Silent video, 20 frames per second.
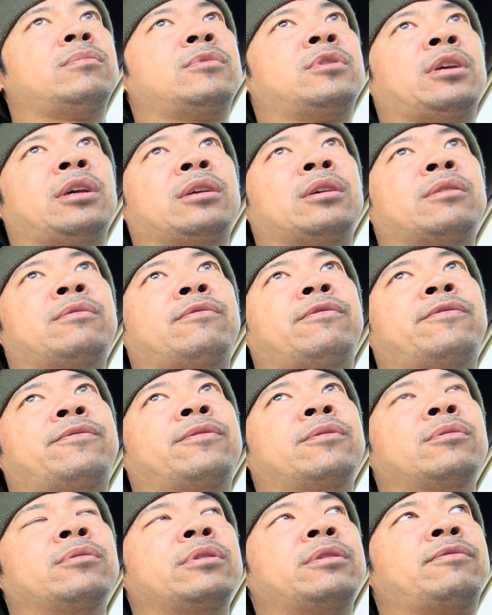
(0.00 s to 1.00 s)
taken
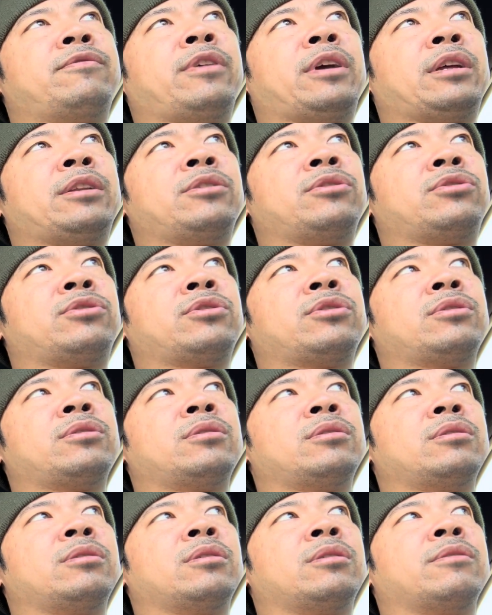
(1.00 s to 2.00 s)
full advantage
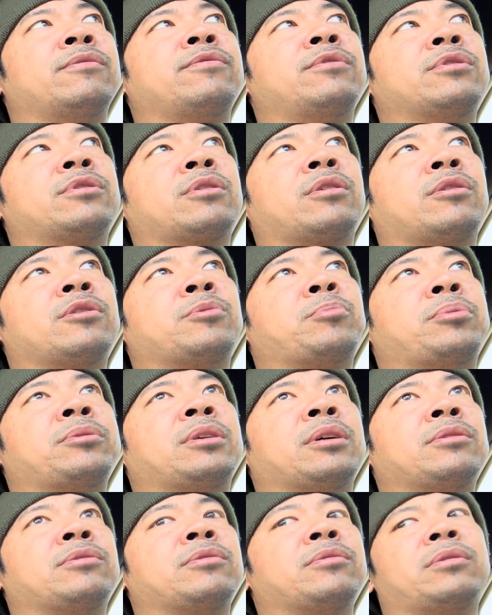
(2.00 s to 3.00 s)
of this car's
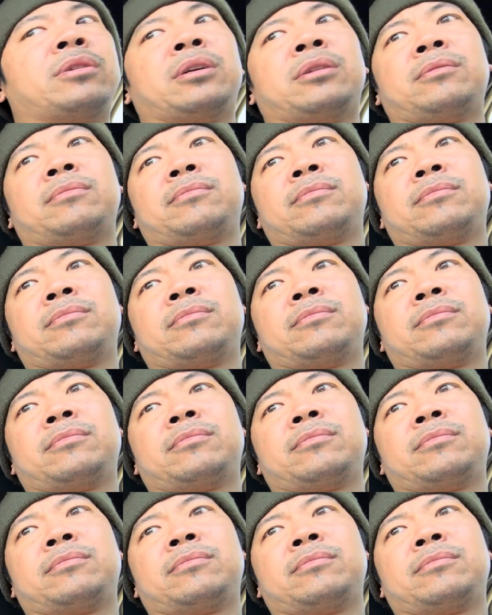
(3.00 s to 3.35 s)
potential yet.